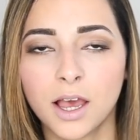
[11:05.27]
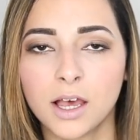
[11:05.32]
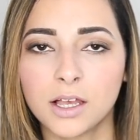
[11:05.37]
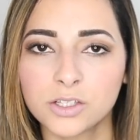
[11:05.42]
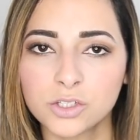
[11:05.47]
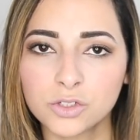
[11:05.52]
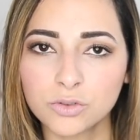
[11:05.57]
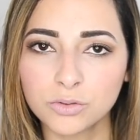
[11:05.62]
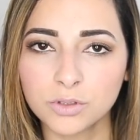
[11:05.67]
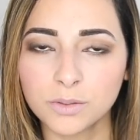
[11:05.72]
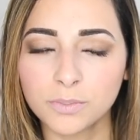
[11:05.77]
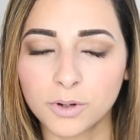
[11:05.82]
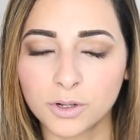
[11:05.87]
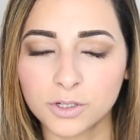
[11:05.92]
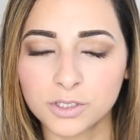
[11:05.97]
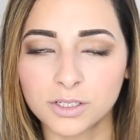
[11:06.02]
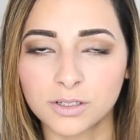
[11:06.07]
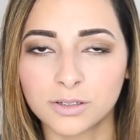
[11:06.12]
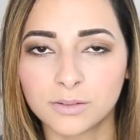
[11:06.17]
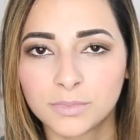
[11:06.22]
Unscrew the
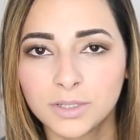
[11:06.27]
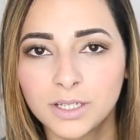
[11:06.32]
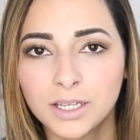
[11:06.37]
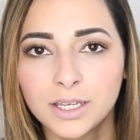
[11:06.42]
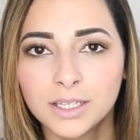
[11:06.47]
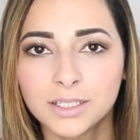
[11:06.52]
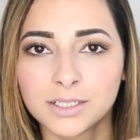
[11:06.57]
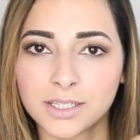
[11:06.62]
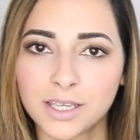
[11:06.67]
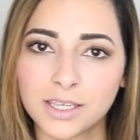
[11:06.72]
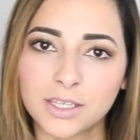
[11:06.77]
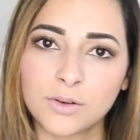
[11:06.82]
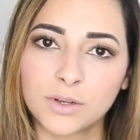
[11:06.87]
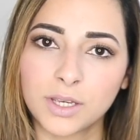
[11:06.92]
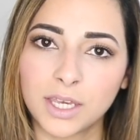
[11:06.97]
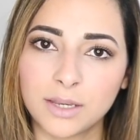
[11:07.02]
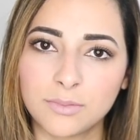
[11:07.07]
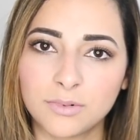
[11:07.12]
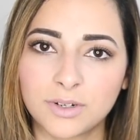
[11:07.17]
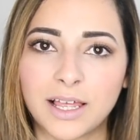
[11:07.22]
bottom, take your
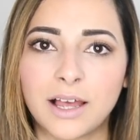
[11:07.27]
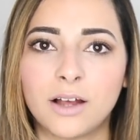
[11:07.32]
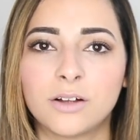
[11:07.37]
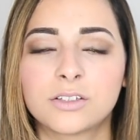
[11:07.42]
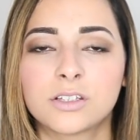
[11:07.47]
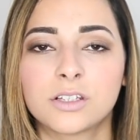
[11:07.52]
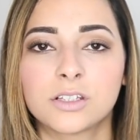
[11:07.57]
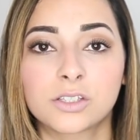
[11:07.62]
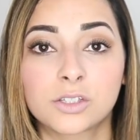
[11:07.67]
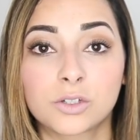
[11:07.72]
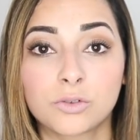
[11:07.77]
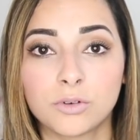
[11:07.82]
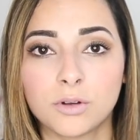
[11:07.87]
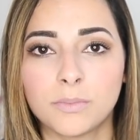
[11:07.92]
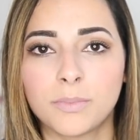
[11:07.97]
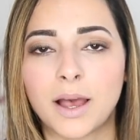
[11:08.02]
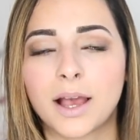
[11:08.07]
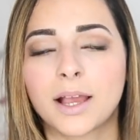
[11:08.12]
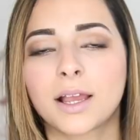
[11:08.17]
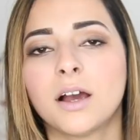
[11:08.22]
cable out, screw
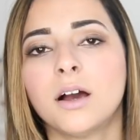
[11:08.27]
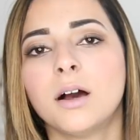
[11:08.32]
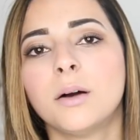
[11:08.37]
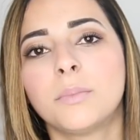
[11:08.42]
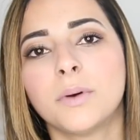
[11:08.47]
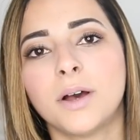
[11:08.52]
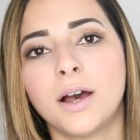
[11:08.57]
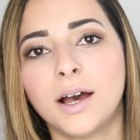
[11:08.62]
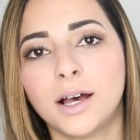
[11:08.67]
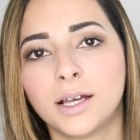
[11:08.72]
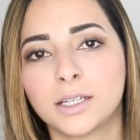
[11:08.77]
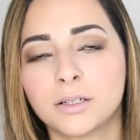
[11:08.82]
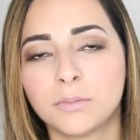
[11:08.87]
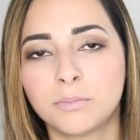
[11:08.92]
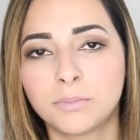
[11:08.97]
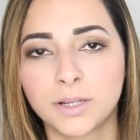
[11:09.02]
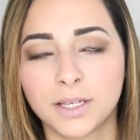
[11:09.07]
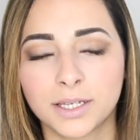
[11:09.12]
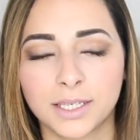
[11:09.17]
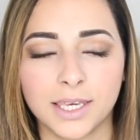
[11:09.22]
it back up
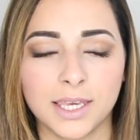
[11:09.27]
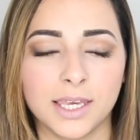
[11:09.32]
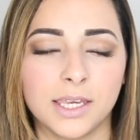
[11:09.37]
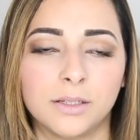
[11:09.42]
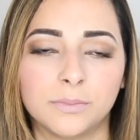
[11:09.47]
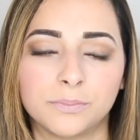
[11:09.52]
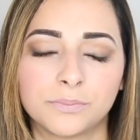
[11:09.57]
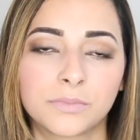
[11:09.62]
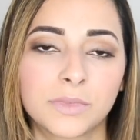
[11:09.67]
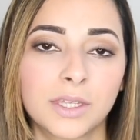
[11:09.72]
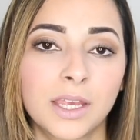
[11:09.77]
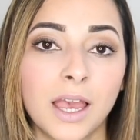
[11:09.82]
and plug it in.